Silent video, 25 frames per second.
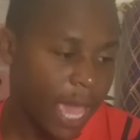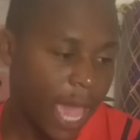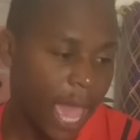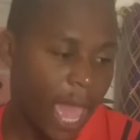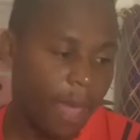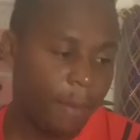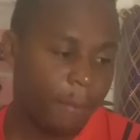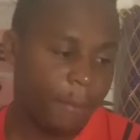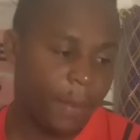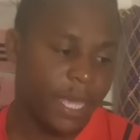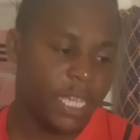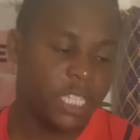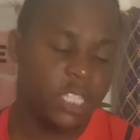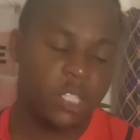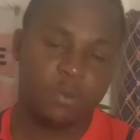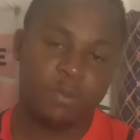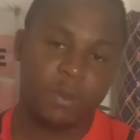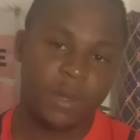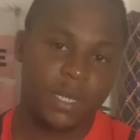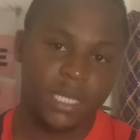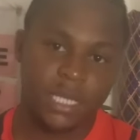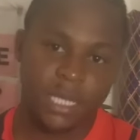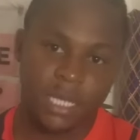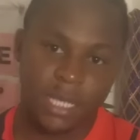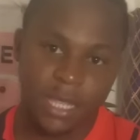I'm
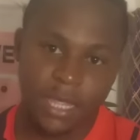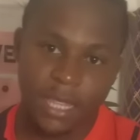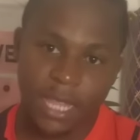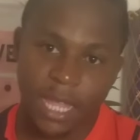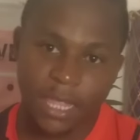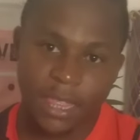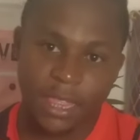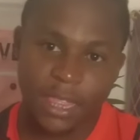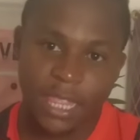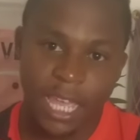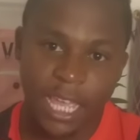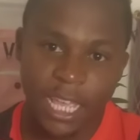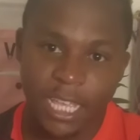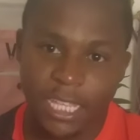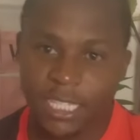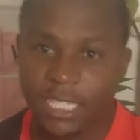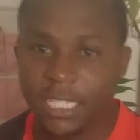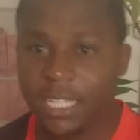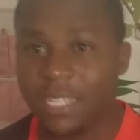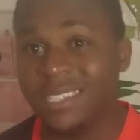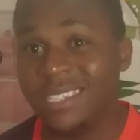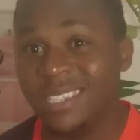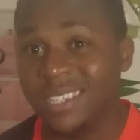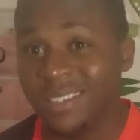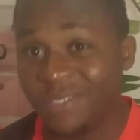expecting that there is
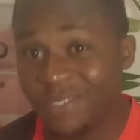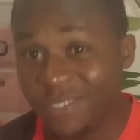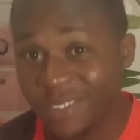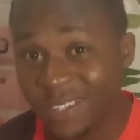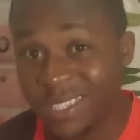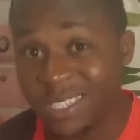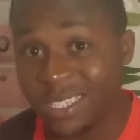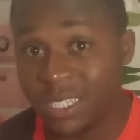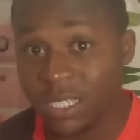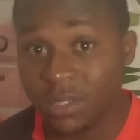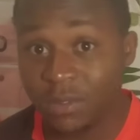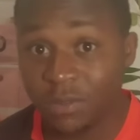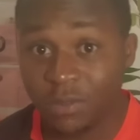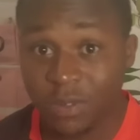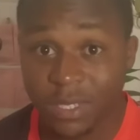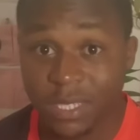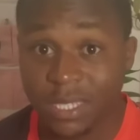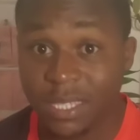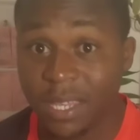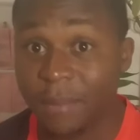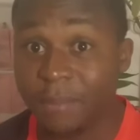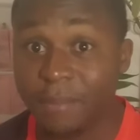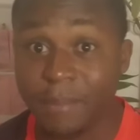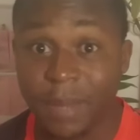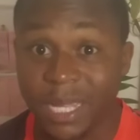a defeat for
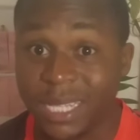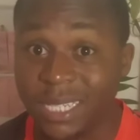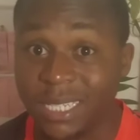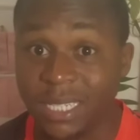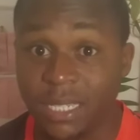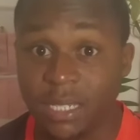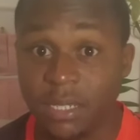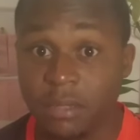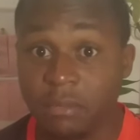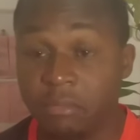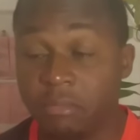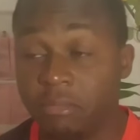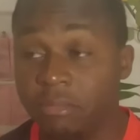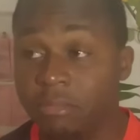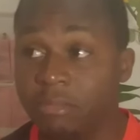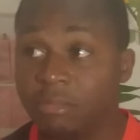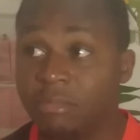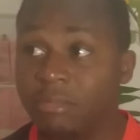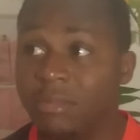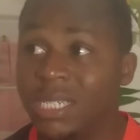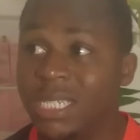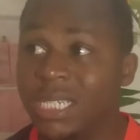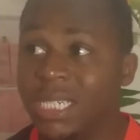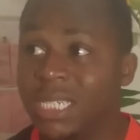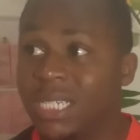somebody.
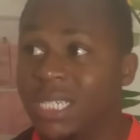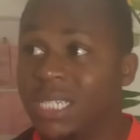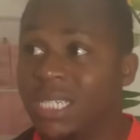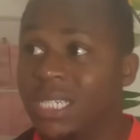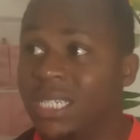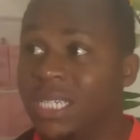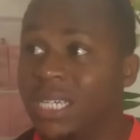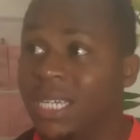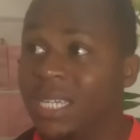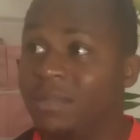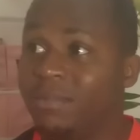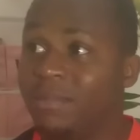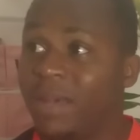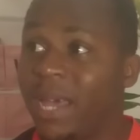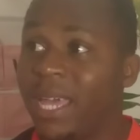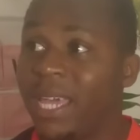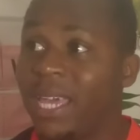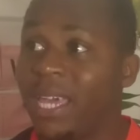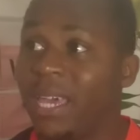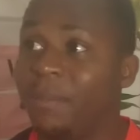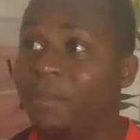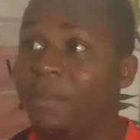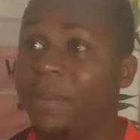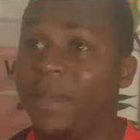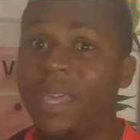In my
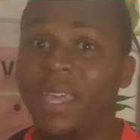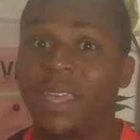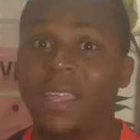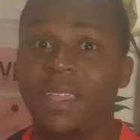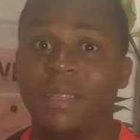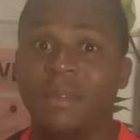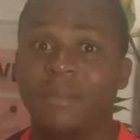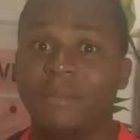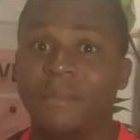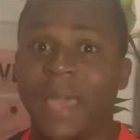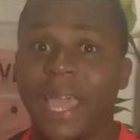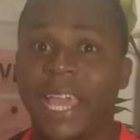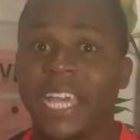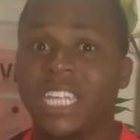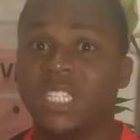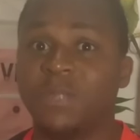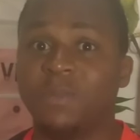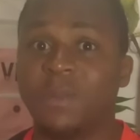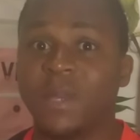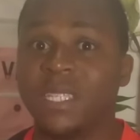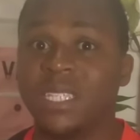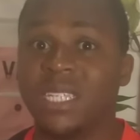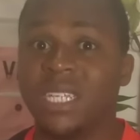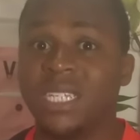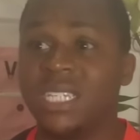happy, my
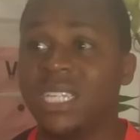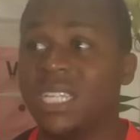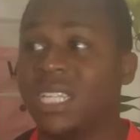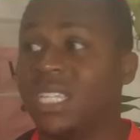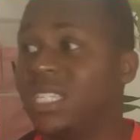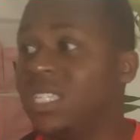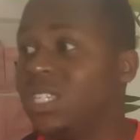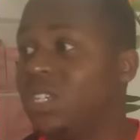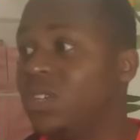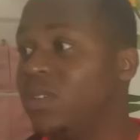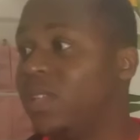expectation is